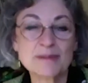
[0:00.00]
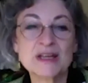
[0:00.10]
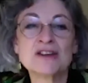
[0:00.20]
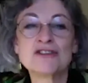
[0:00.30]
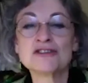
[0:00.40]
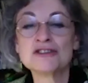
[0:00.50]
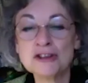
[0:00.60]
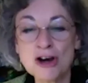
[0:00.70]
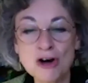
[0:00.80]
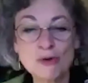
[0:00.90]
It is
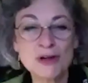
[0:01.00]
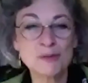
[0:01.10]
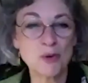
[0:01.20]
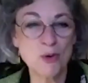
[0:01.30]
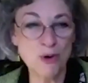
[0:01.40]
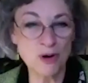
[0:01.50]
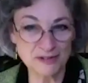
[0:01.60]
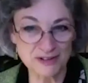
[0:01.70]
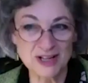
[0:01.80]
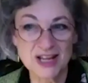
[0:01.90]
so
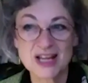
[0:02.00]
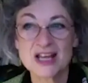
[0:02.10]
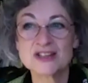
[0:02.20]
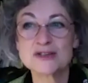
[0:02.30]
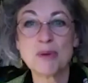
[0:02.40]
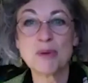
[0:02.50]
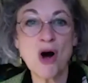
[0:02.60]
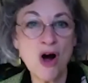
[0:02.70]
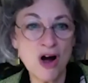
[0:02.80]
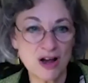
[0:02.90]
important to
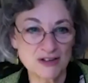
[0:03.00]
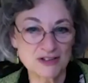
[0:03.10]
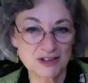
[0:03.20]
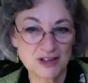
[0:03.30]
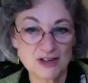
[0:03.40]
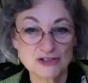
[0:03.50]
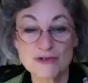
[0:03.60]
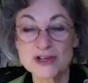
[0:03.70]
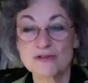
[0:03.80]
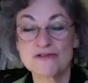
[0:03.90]
pause so that
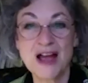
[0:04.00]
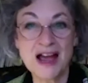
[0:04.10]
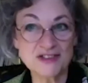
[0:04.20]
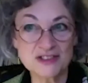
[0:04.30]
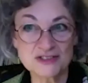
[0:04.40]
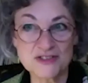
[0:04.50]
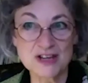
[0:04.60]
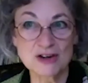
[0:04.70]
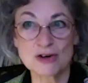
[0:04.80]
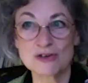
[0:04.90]
your fastest
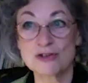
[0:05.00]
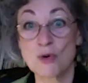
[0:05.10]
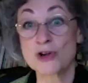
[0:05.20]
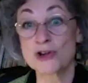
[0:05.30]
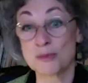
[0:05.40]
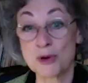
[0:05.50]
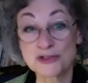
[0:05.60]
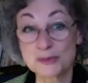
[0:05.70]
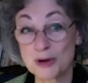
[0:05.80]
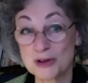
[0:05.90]
thinkers or your most
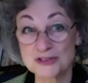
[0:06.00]
impulsive